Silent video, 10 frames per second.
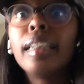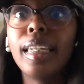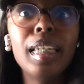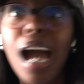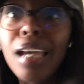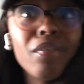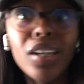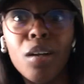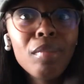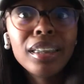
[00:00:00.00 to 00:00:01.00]
did not even
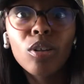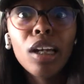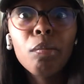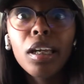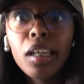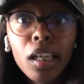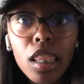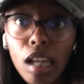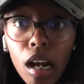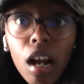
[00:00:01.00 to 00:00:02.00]
hear me scream
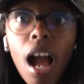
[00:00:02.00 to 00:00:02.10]
either.